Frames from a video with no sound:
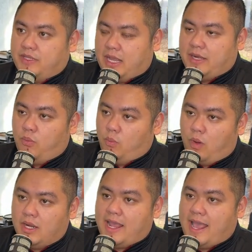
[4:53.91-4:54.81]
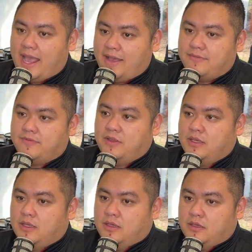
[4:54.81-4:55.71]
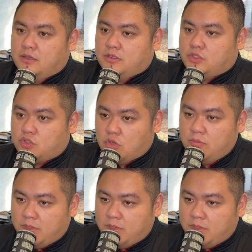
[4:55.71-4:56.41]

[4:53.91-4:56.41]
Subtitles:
I don't want to have so